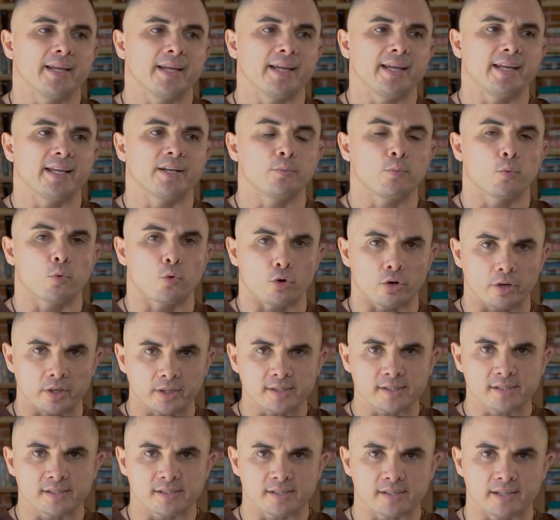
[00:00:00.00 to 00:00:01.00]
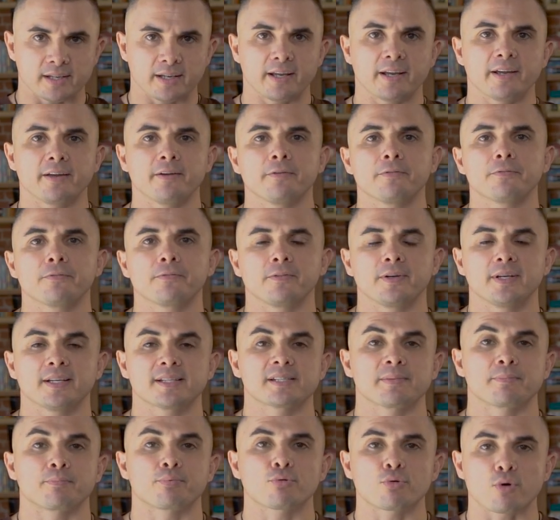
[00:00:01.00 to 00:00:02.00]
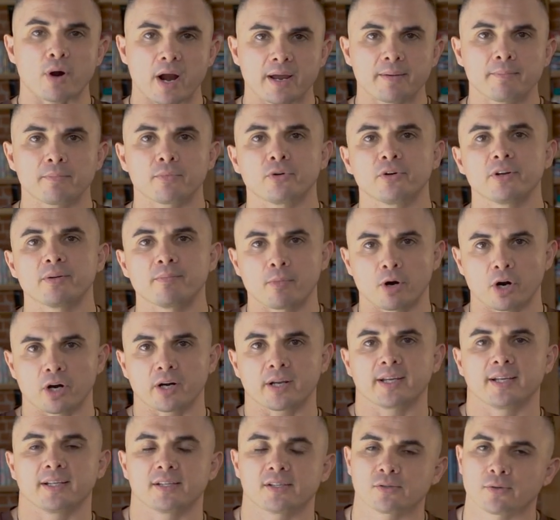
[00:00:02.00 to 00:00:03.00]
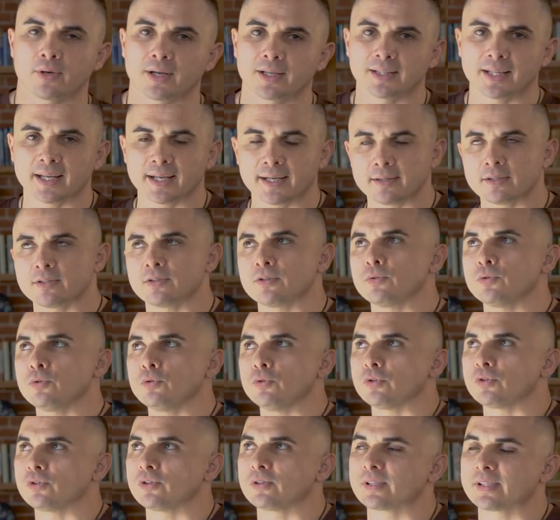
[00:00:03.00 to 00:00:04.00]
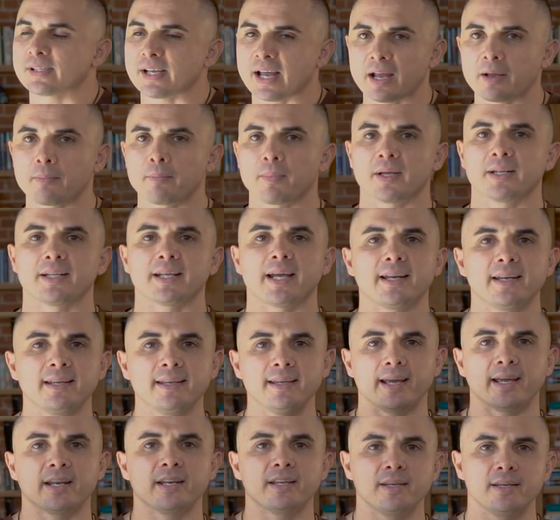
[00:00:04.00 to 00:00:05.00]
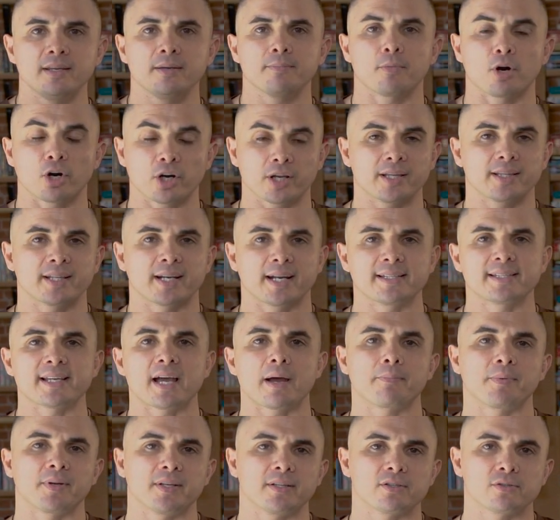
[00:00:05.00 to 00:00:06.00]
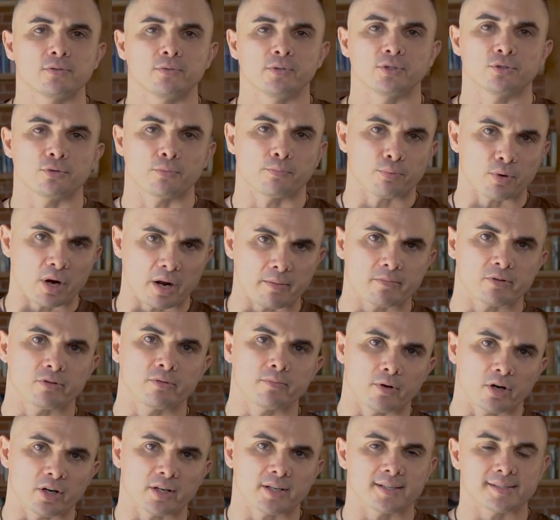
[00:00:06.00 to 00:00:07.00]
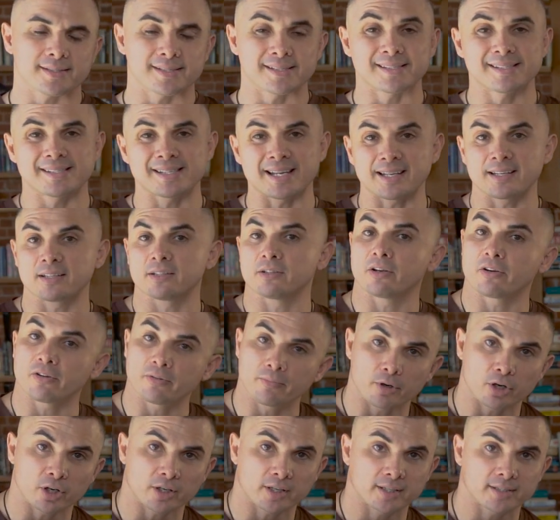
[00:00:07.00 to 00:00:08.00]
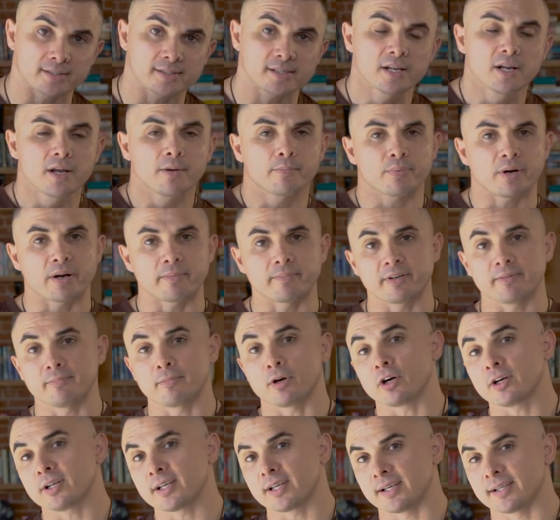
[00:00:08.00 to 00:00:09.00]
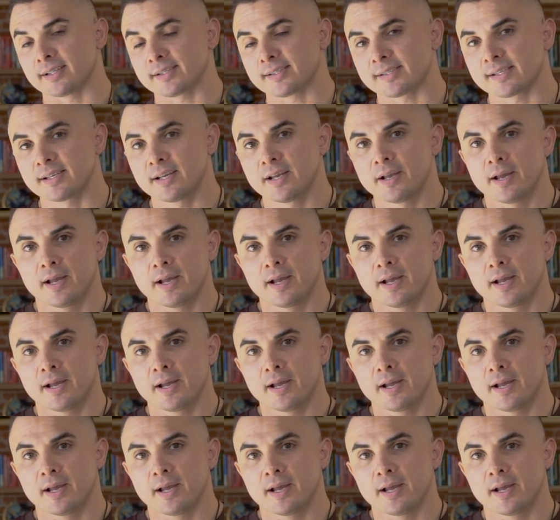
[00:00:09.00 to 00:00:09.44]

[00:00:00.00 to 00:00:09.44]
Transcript: It works if it's a primary market. So I like to segment any market that I tap into primary markets and secondary markets. Primary markets,